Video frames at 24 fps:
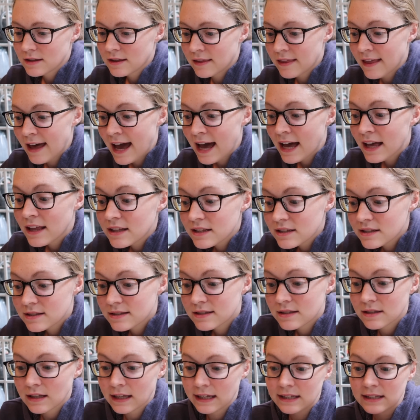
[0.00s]

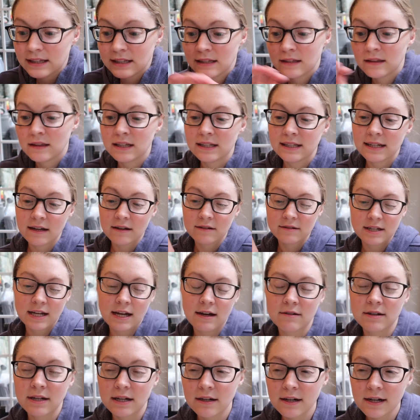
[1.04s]
that's like in the
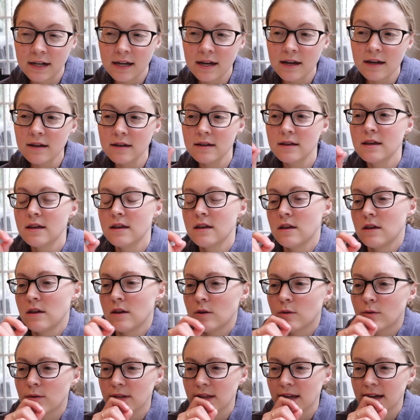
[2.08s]
downtown area.
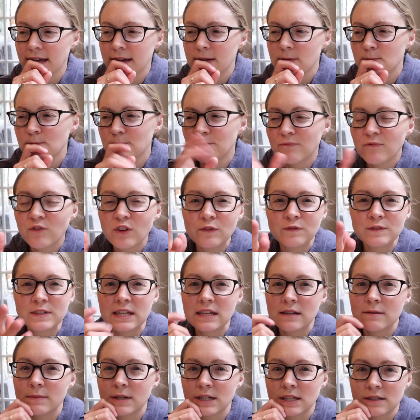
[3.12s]
We're like
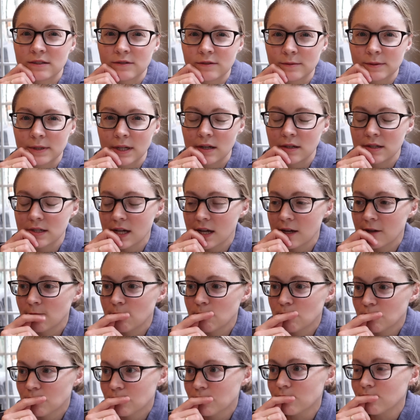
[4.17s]
15 minutes from downtown.
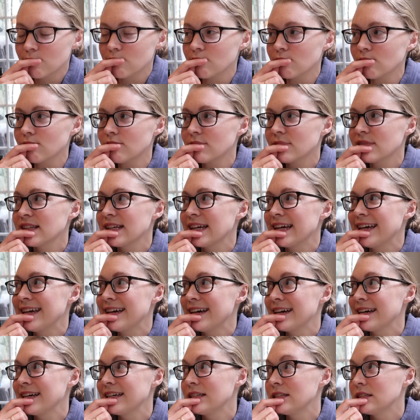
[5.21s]

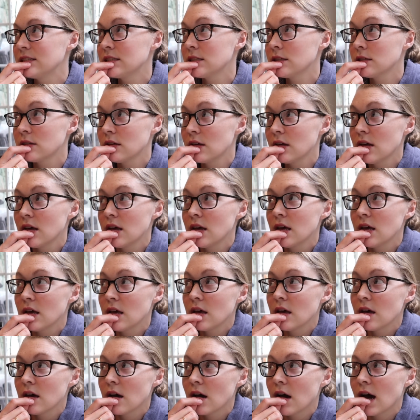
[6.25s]
And
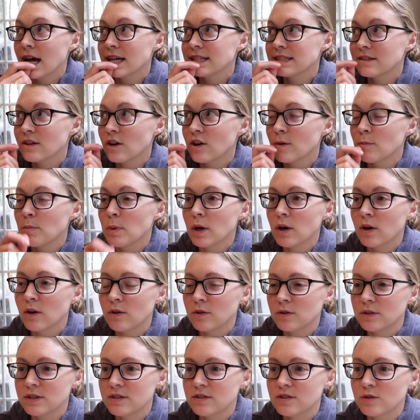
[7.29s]
I saw a
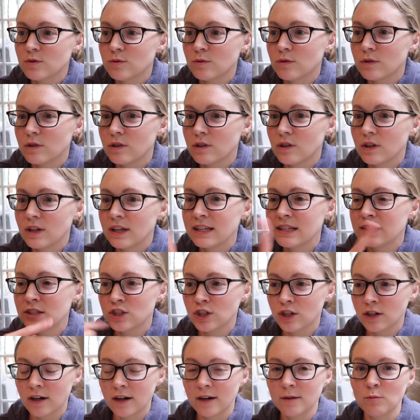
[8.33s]
post in
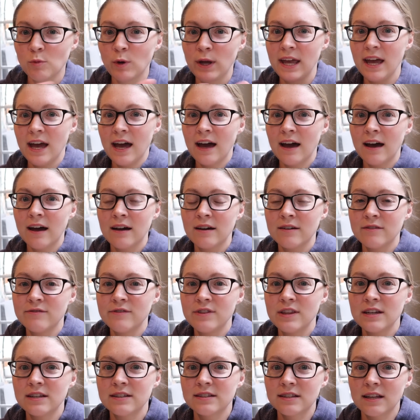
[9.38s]
Durham, we
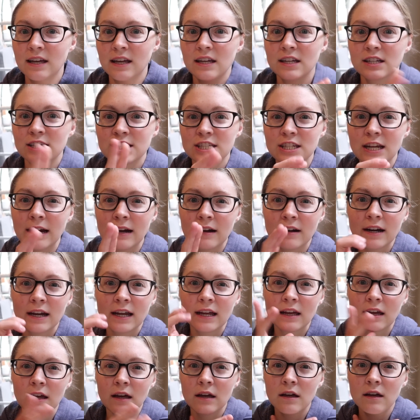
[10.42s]
have this like
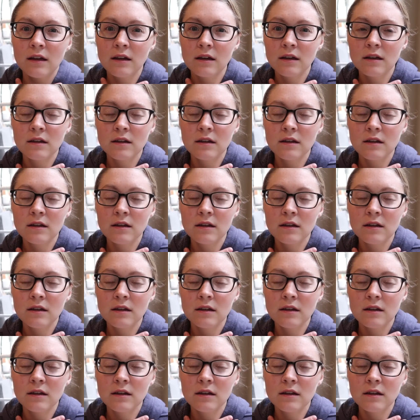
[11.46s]
sharing